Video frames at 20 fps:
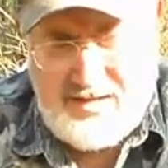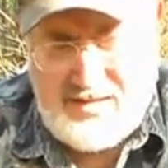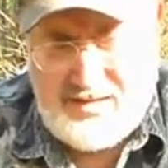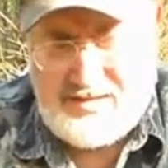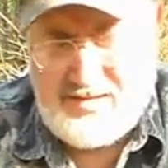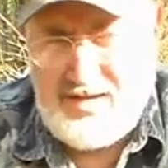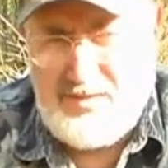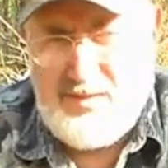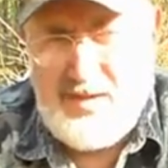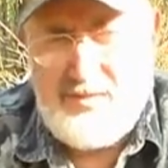
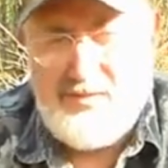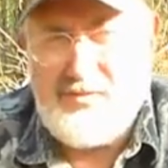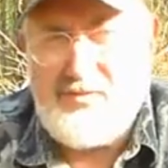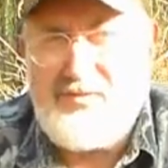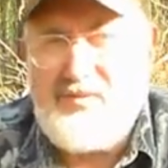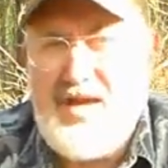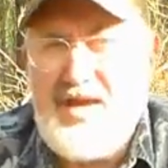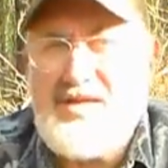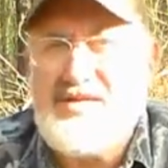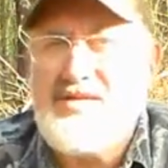to see
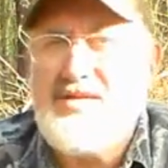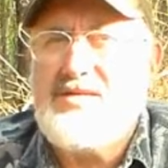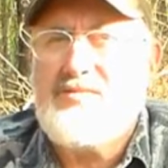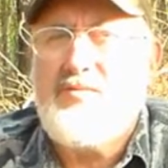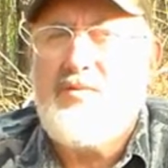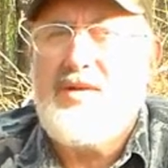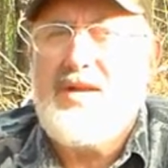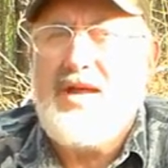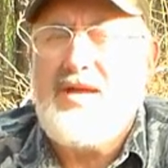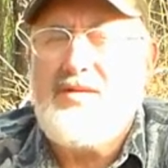people's
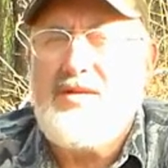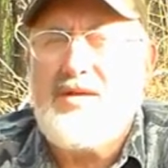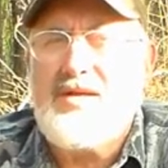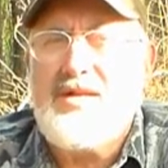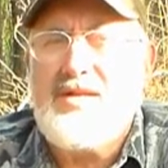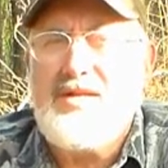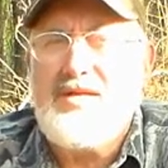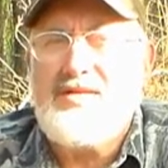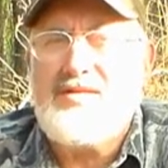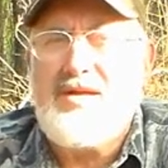faces when they
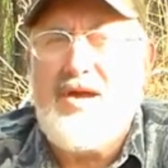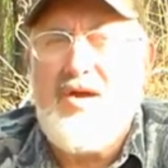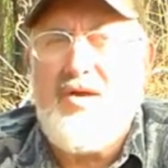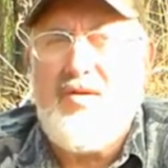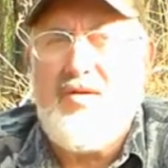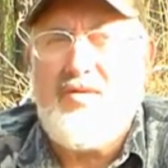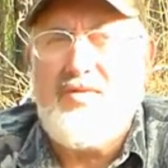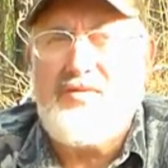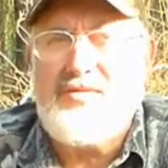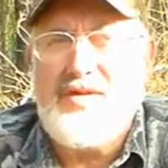look at these
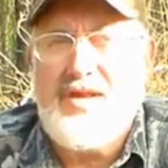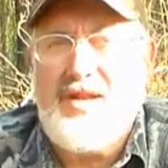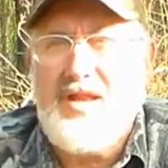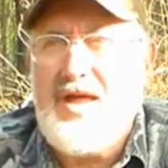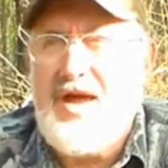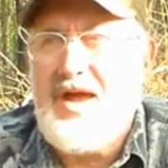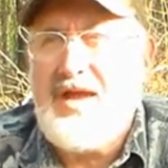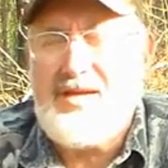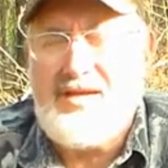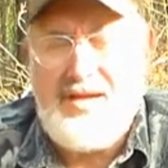calls
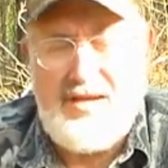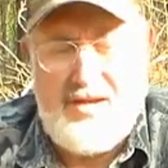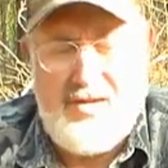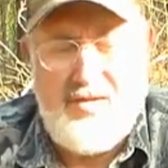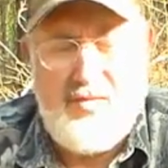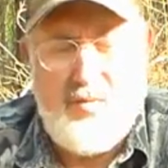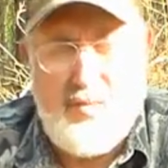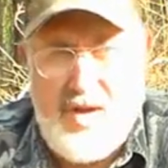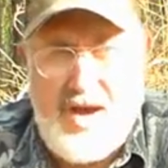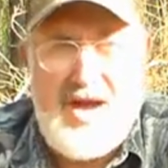and like, you
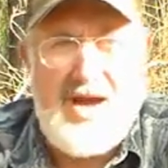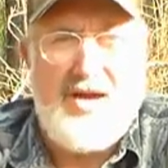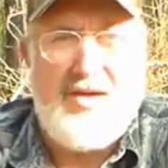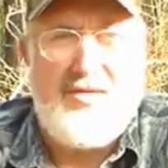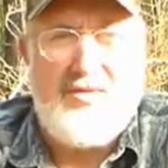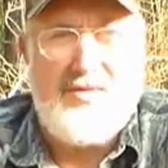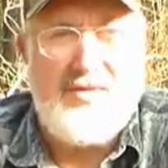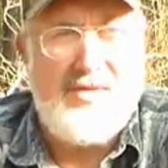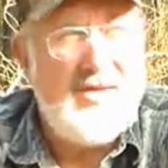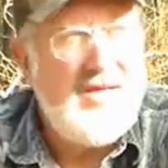know,
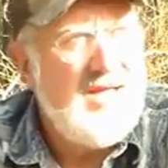wow,